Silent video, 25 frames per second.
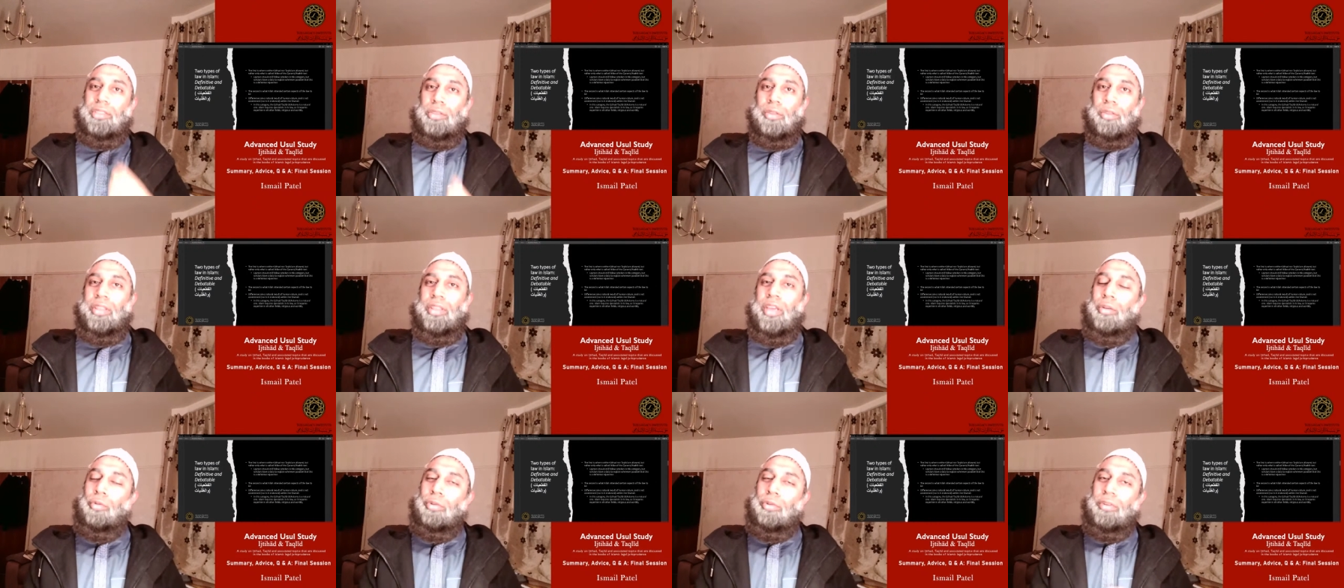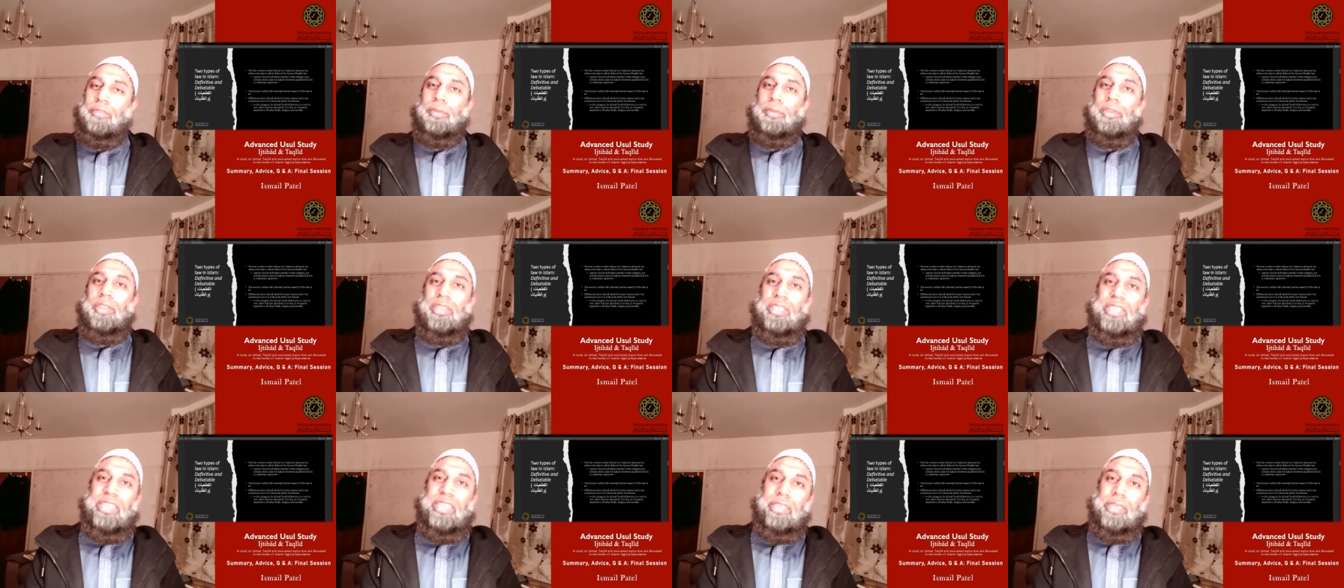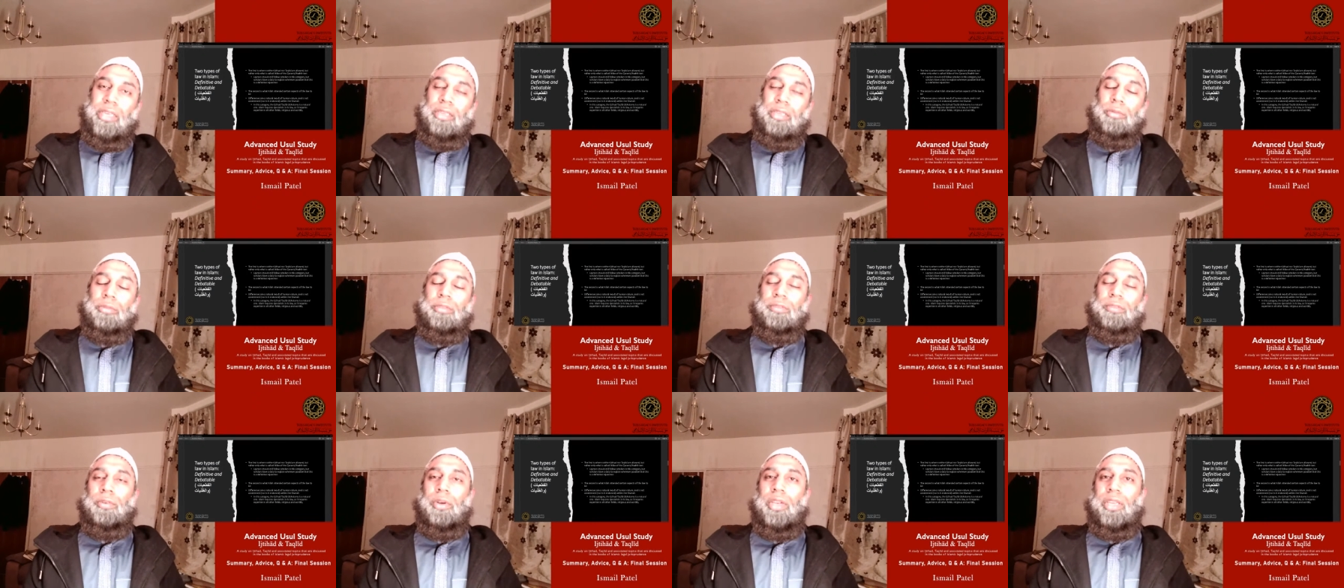So the
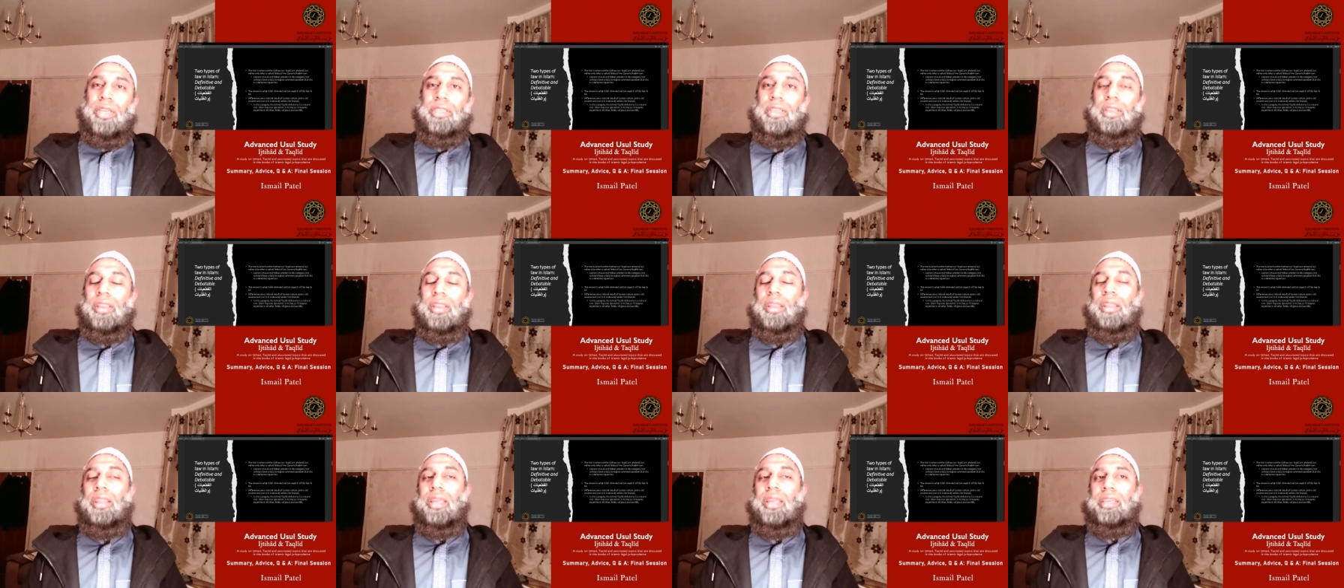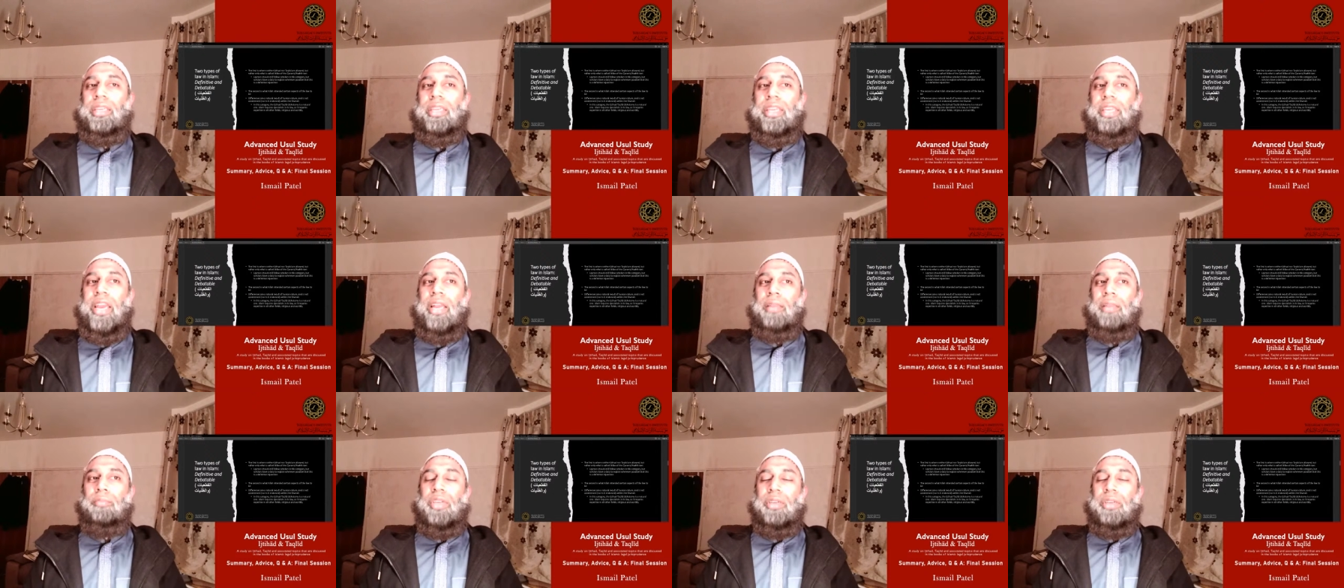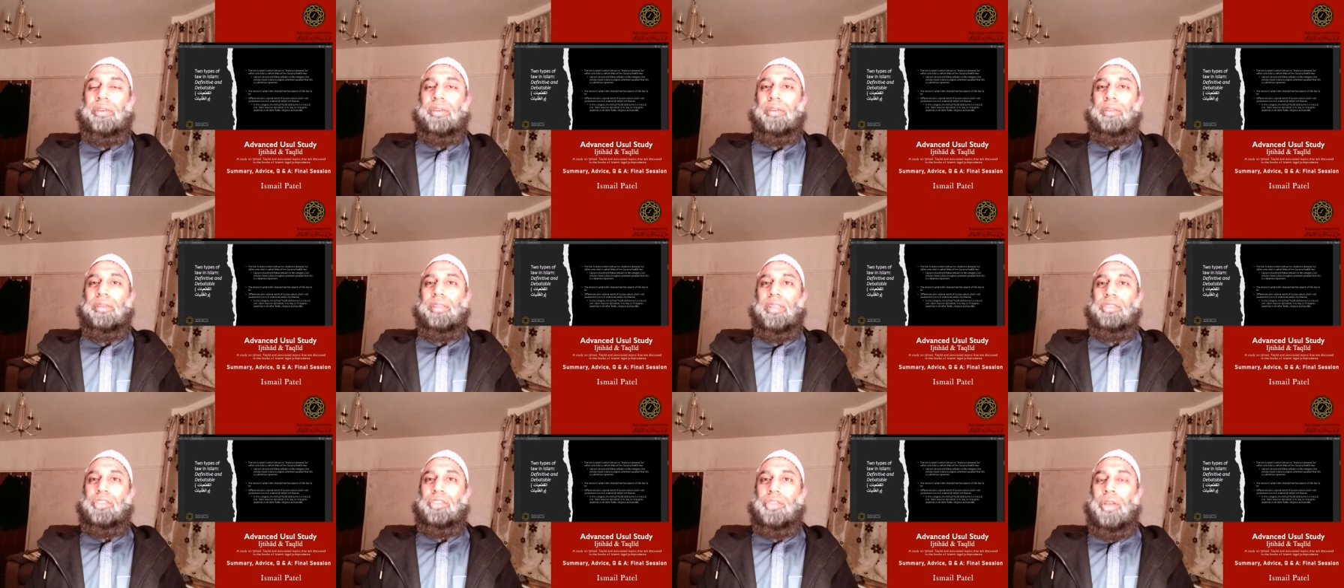details would fall under the dhanniyat, but
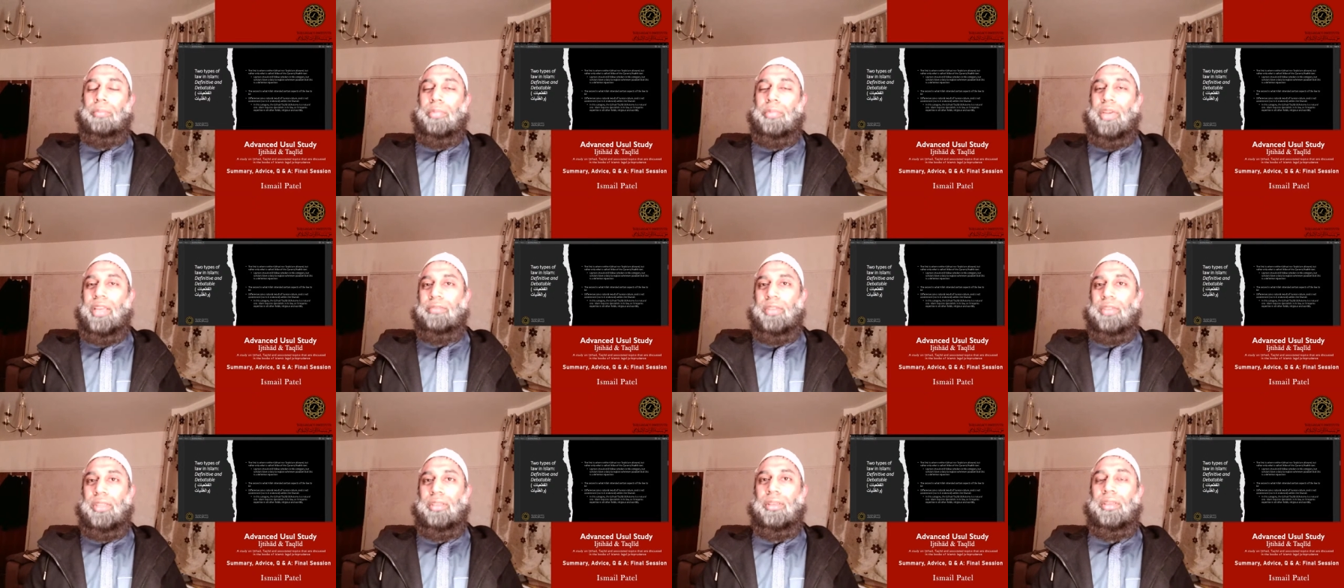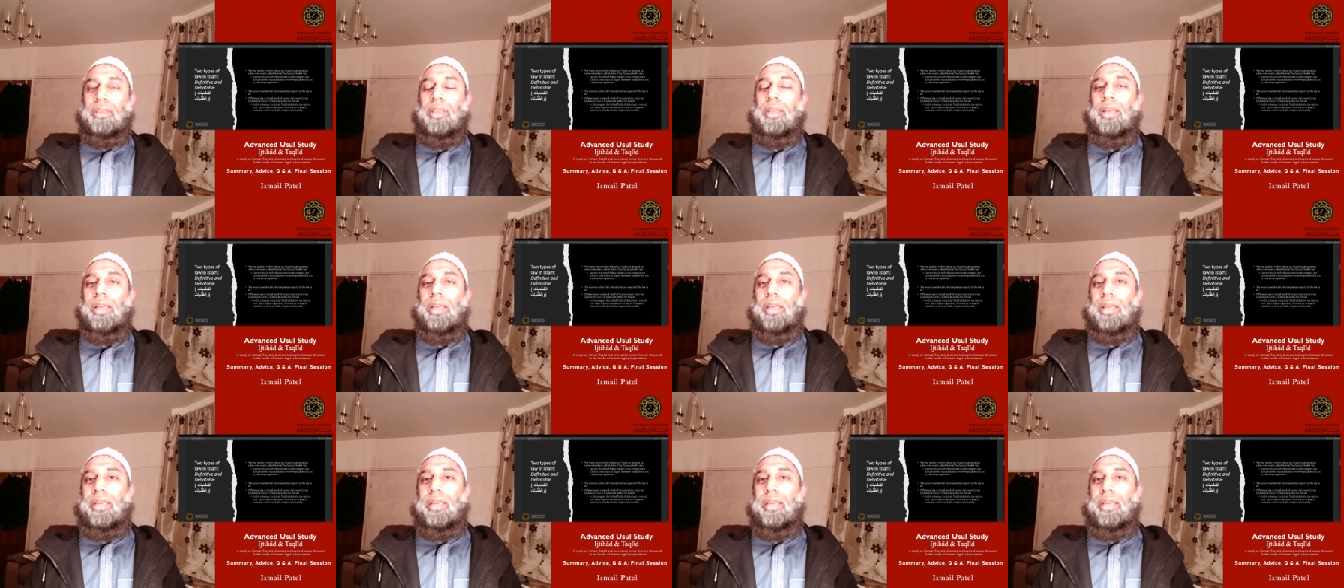the top level